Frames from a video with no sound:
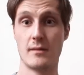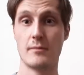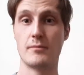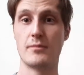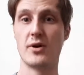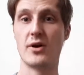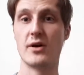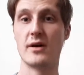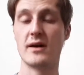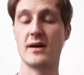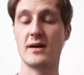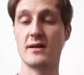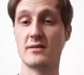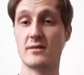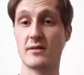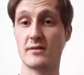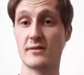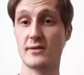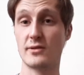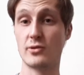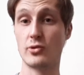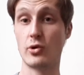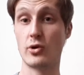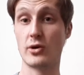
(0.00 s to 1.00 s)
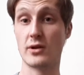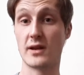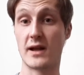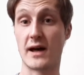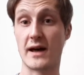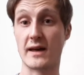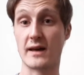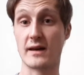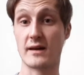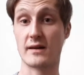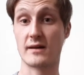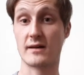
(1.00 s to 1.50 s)
But it doesn't look
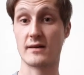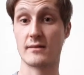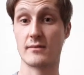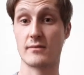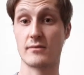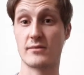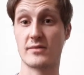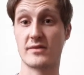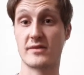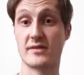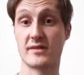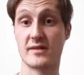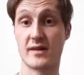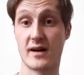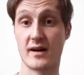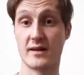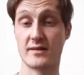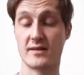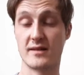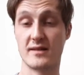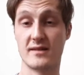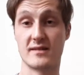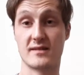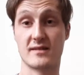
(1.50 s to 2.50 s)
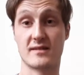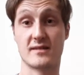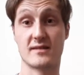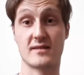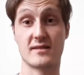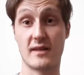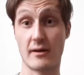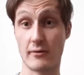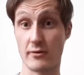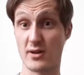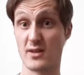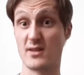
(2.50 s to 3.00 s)
like society's
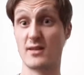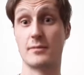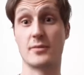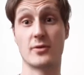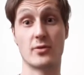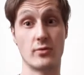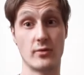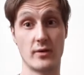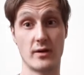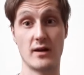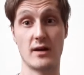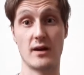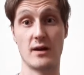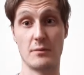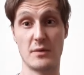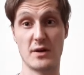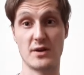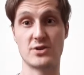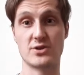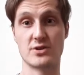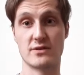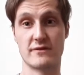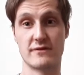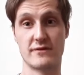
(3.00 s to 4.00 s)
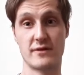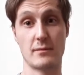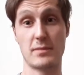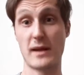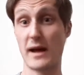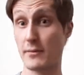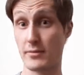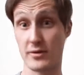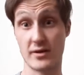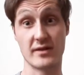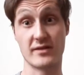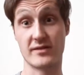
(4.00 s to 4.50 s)
stereotypical image of a
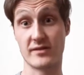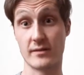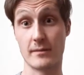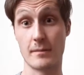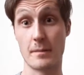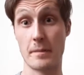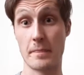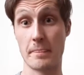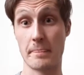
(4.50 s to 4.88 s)
black person.